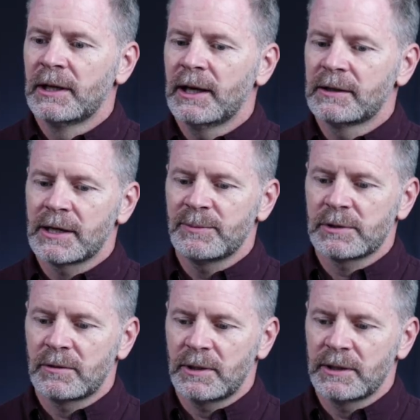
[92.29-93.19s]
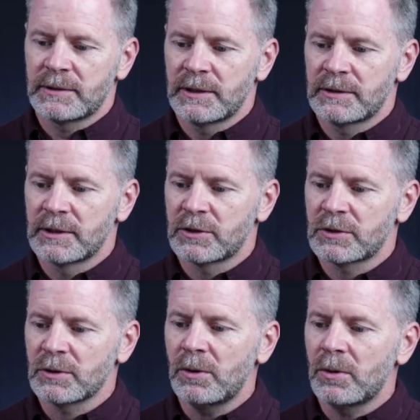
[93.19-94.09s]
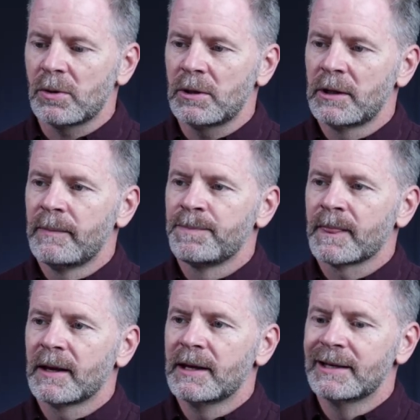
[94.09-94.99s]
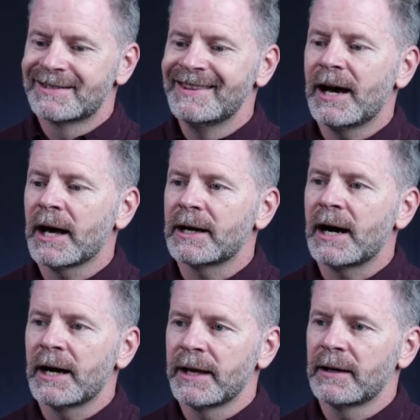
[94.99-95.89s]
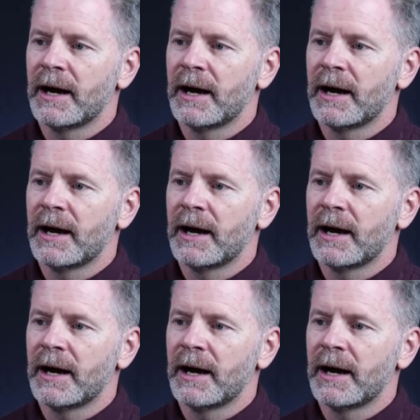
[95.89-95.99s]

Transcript: And Thomas Aquinas says, the soul is not I.